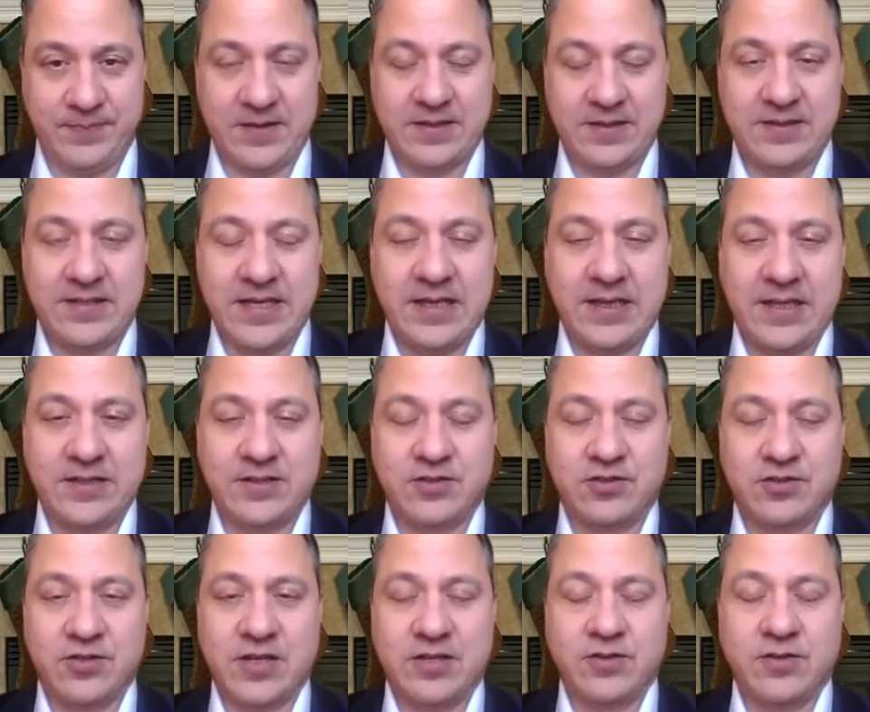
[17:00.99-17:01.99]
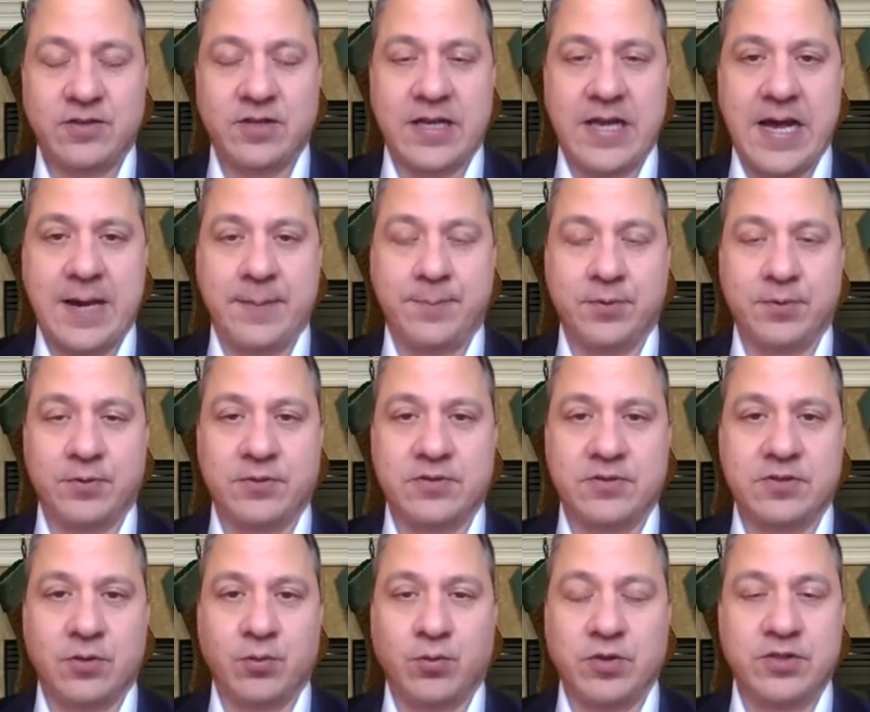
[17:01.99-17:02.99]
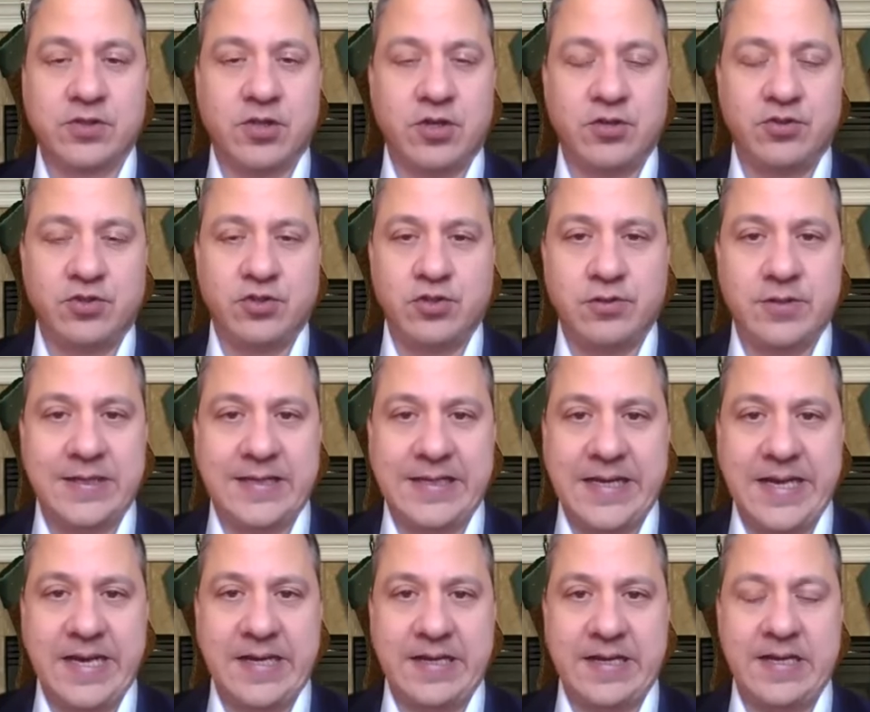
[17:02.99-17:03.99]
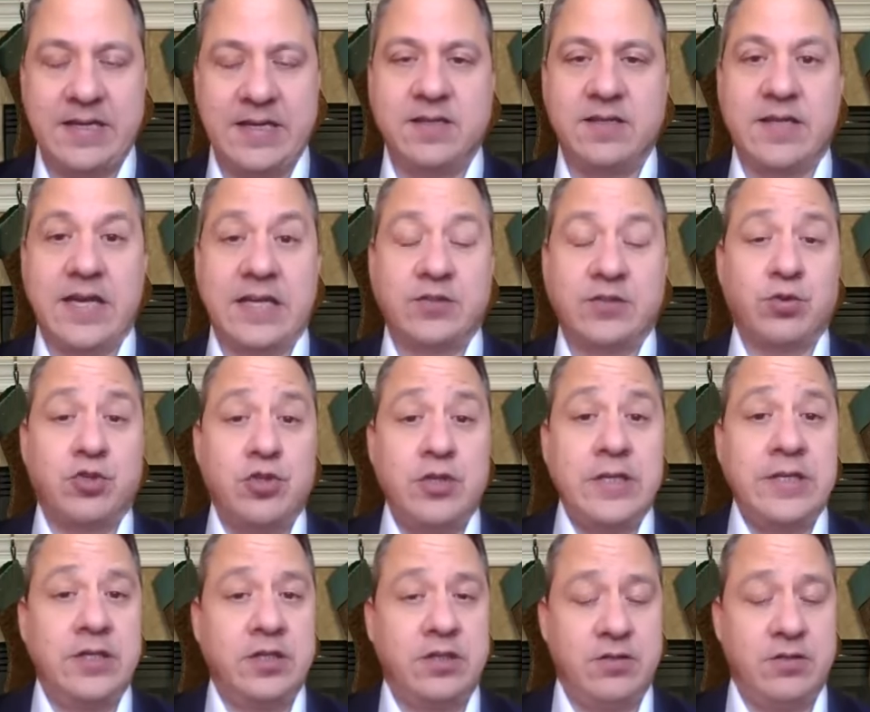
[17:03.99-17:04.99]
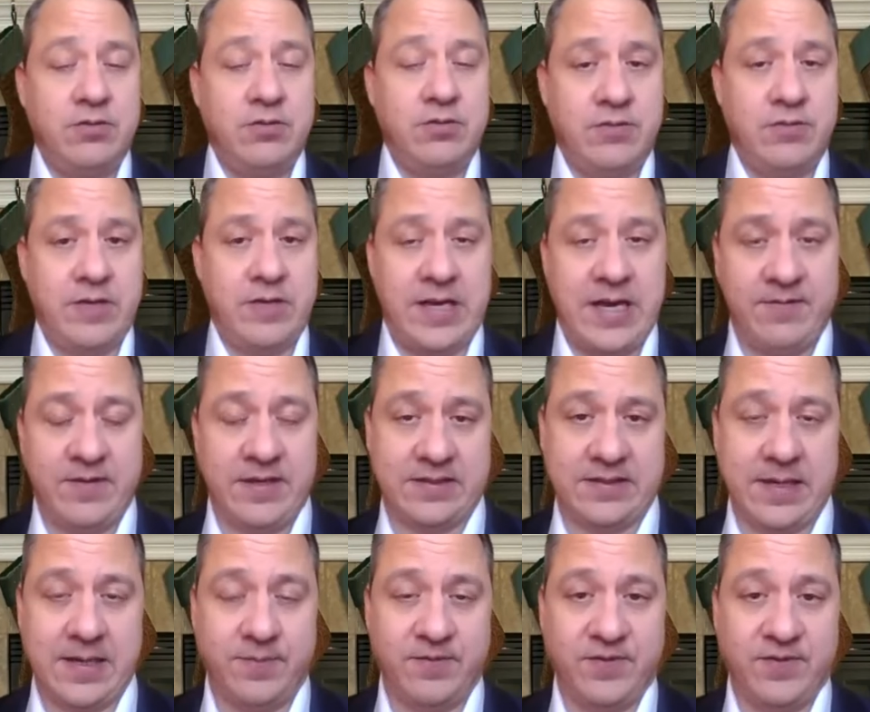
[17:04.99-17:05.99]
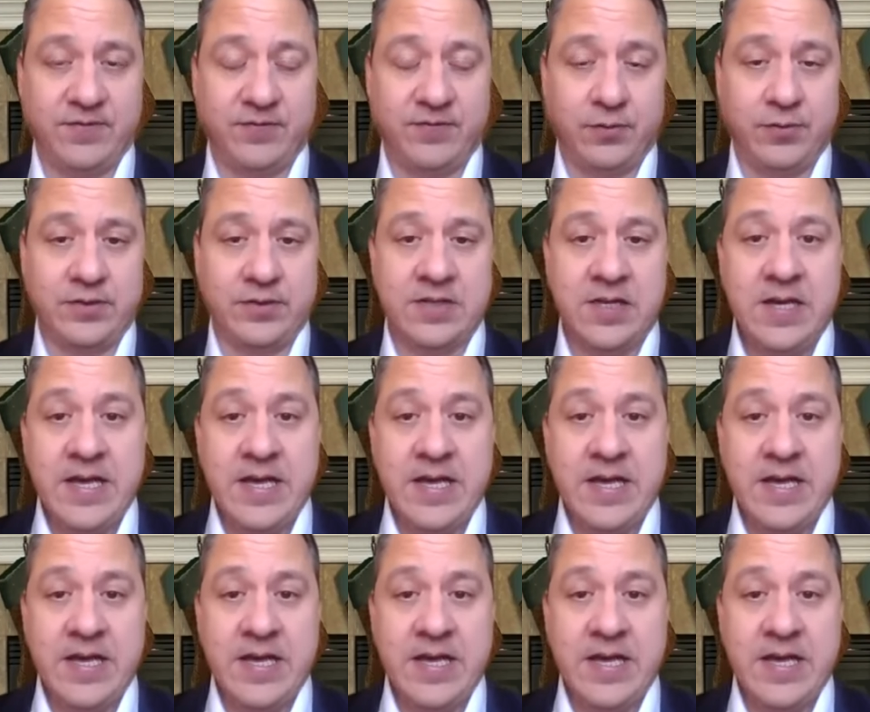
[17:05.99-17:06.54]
state legislature in the Capitol. And so we're as close as you can get. And that's what you need to do to have that type of influence.